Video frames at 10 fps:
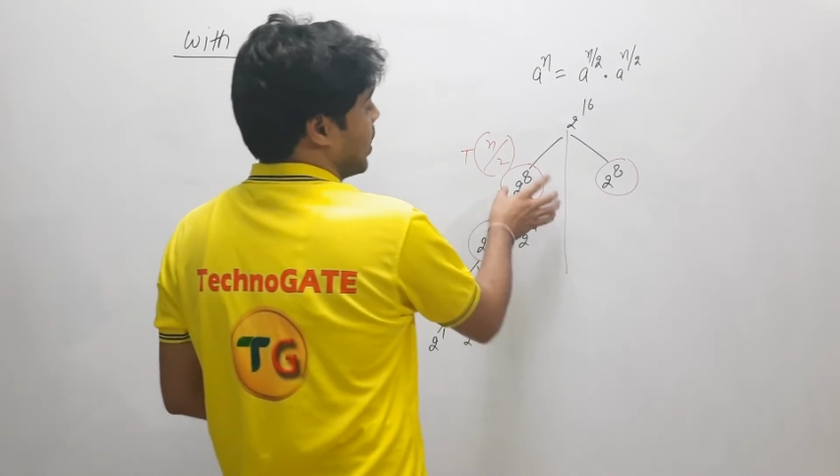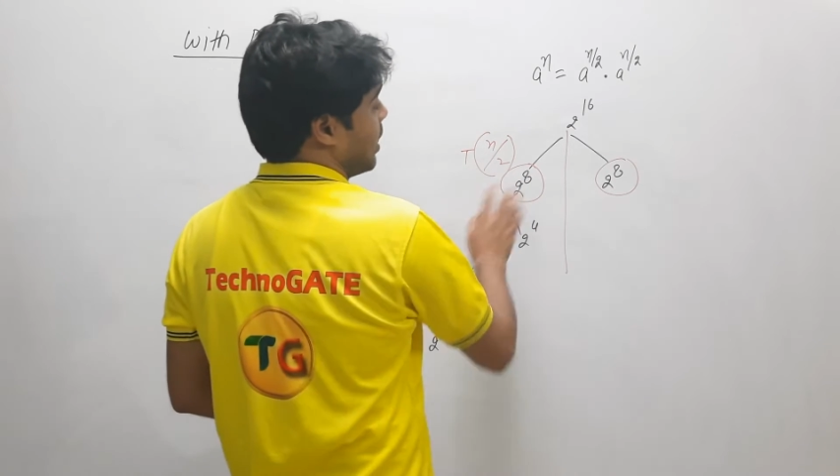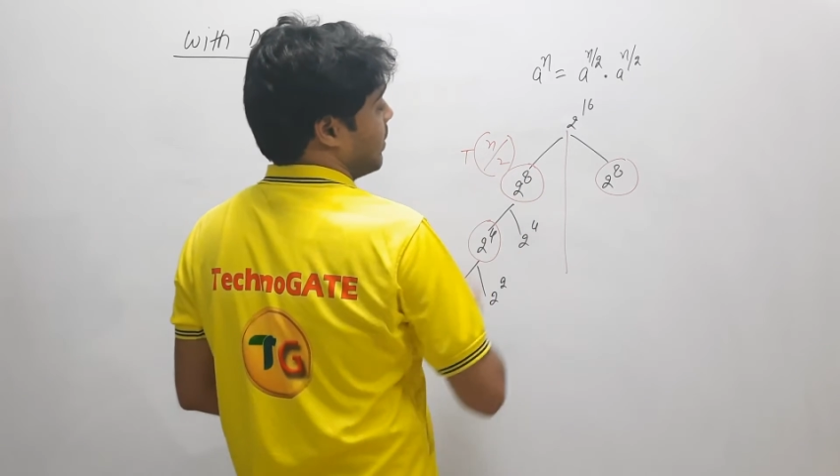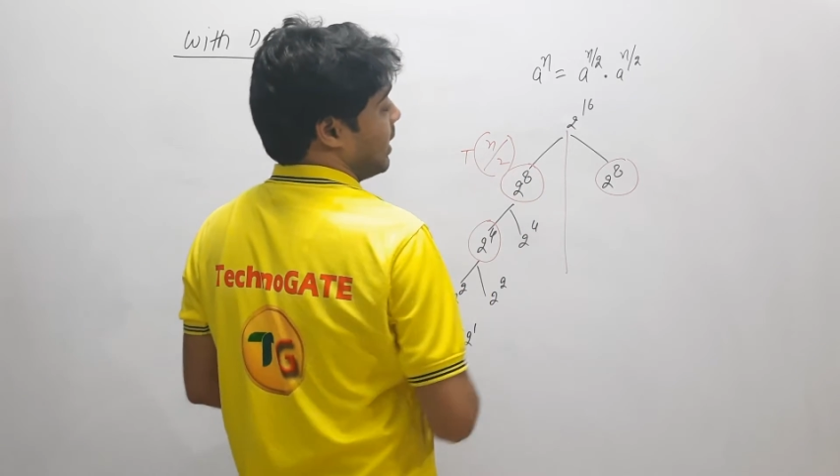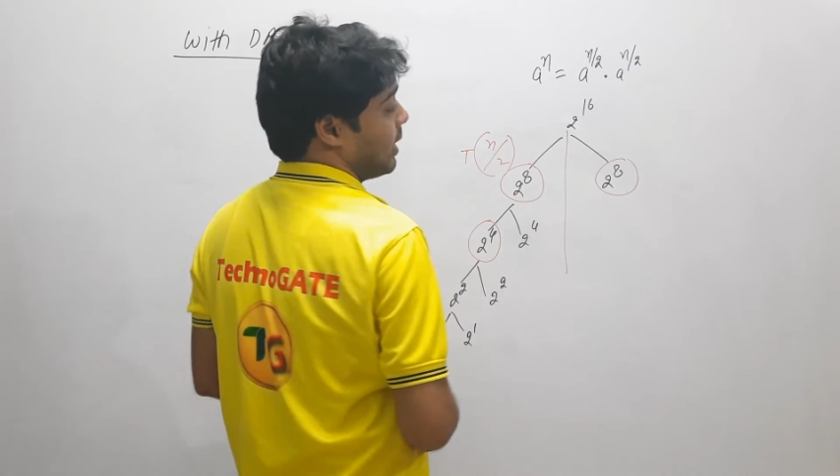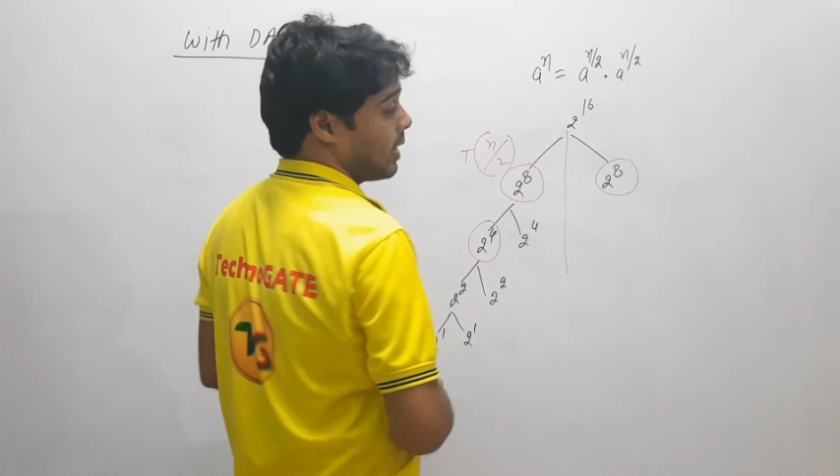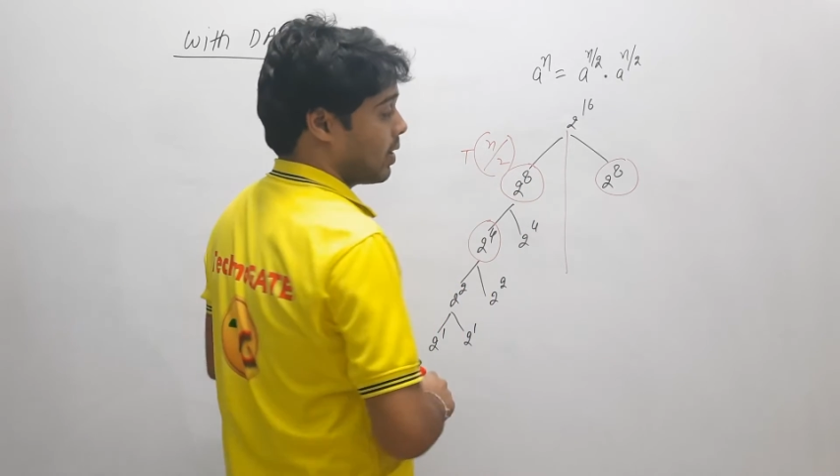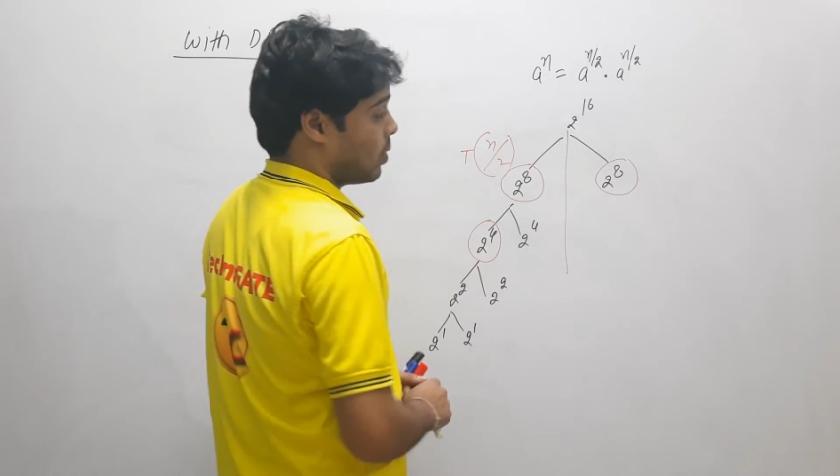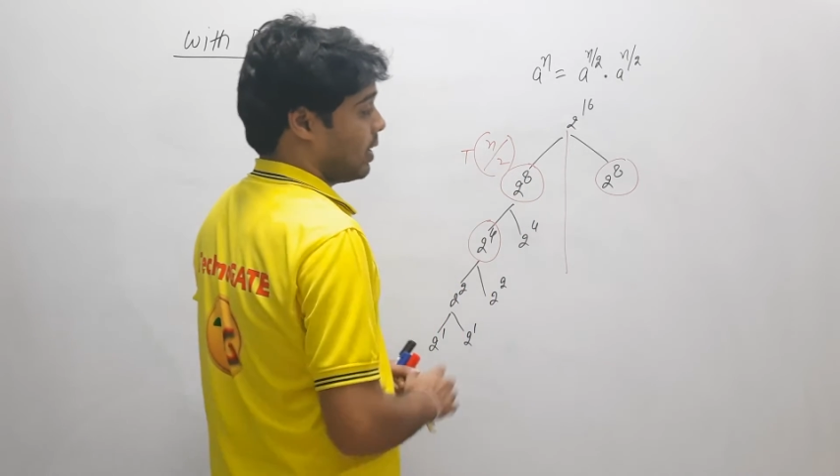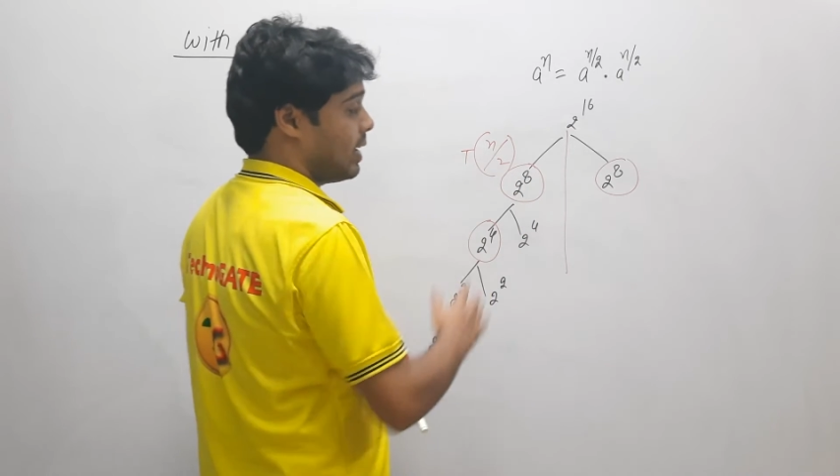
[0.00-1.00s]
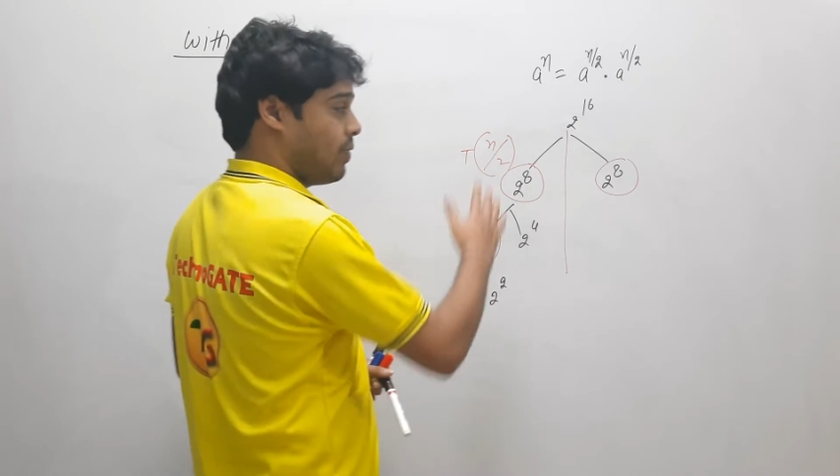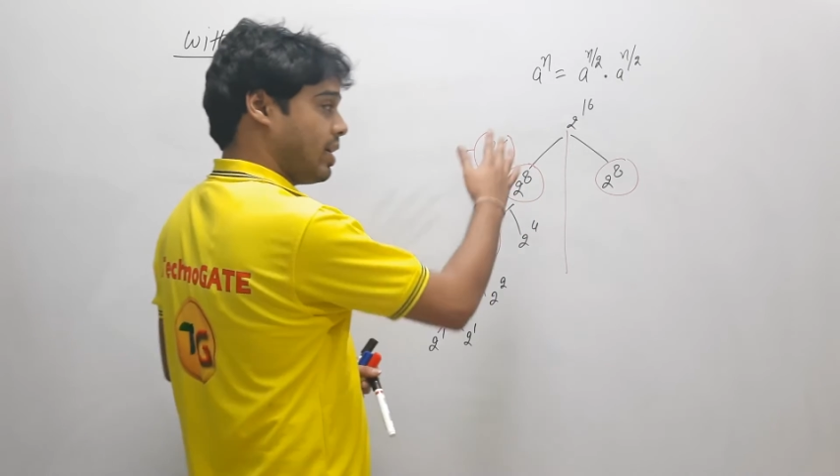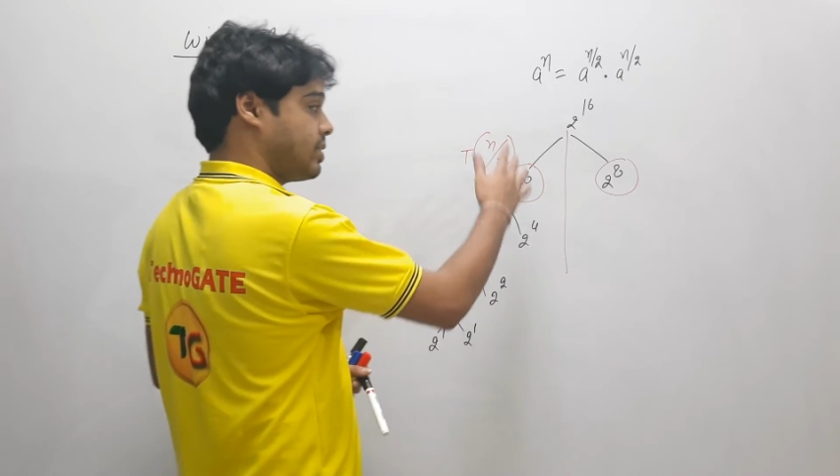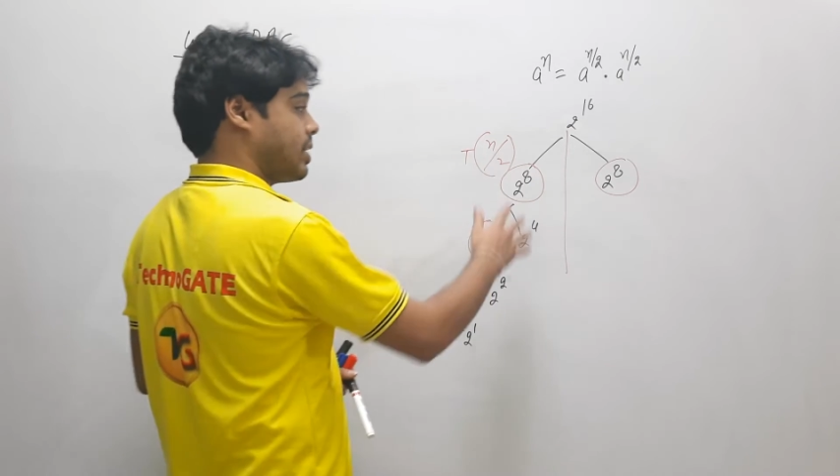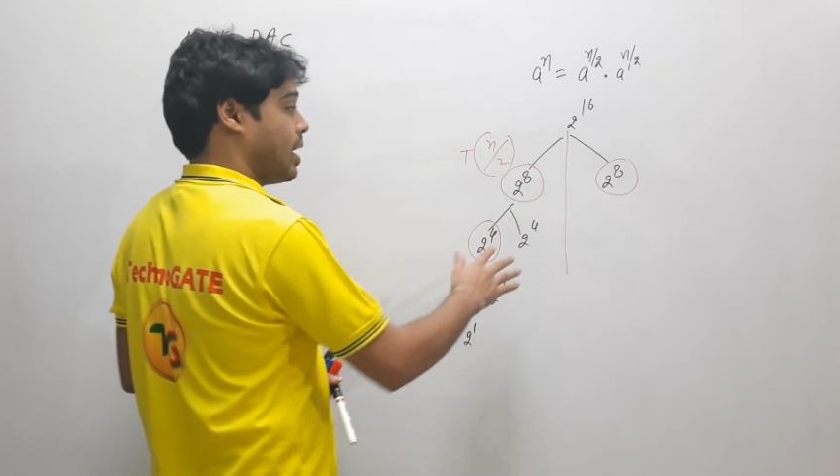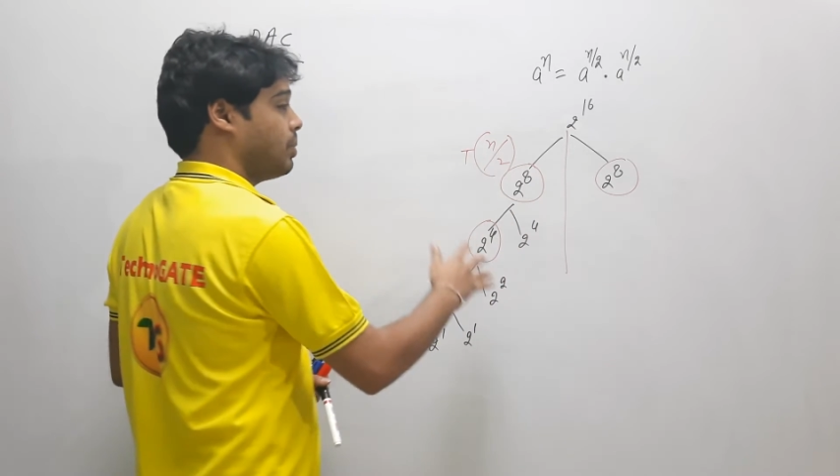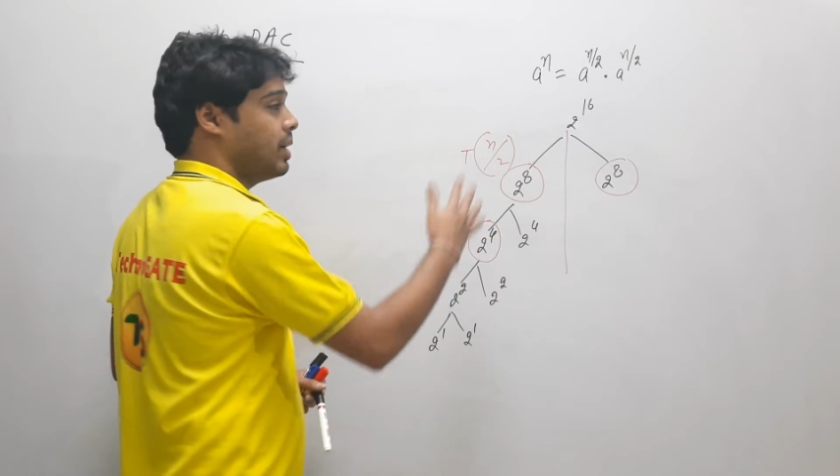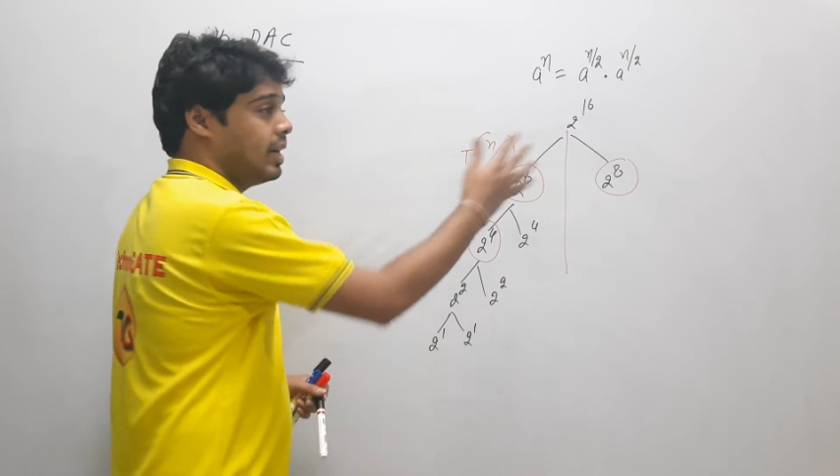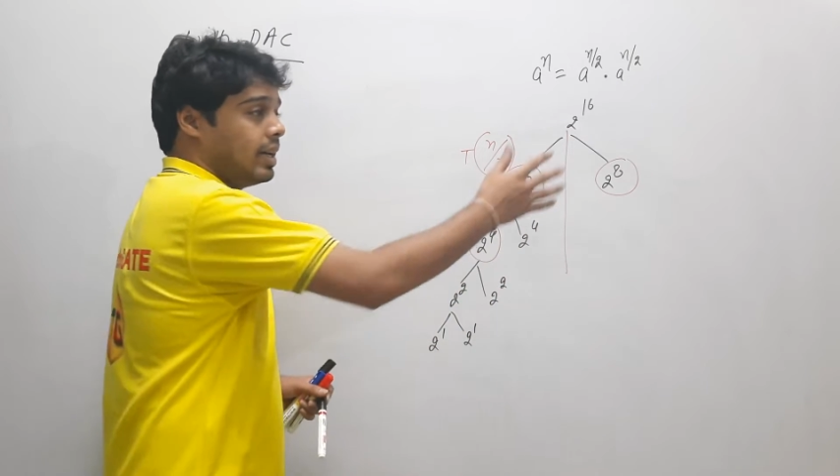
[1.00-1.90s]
element here, only first half,